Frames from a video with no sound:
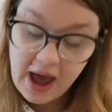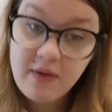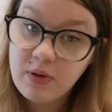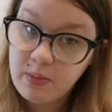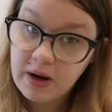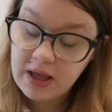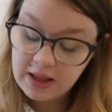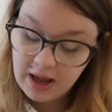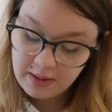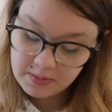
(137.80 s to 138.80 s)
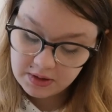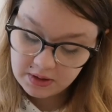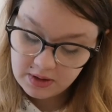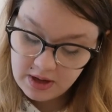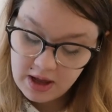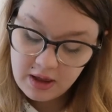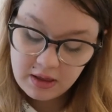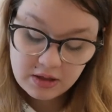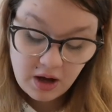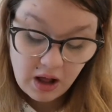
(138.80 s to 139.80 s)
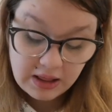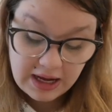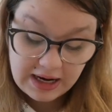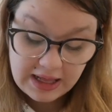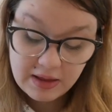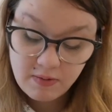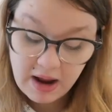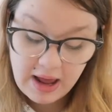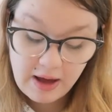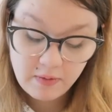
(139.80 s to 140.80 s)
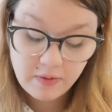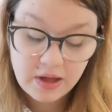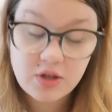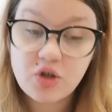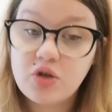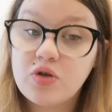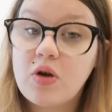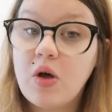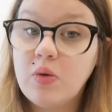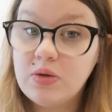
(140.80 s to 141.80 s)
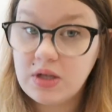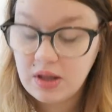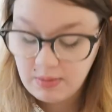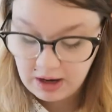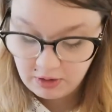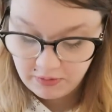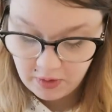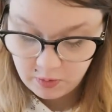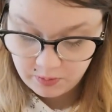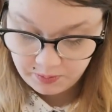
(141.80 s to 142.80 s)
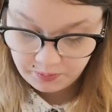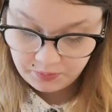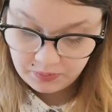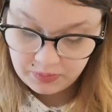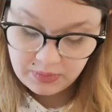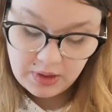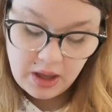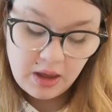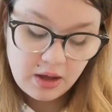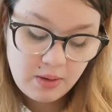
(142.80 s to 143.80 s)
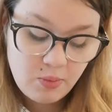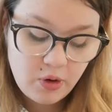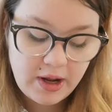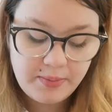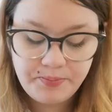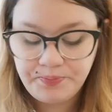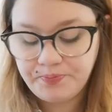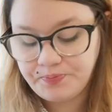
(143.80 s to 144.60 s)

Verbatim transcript: Everybody clapped. The tall lady in the red outfit strode to the microphone. Good morning.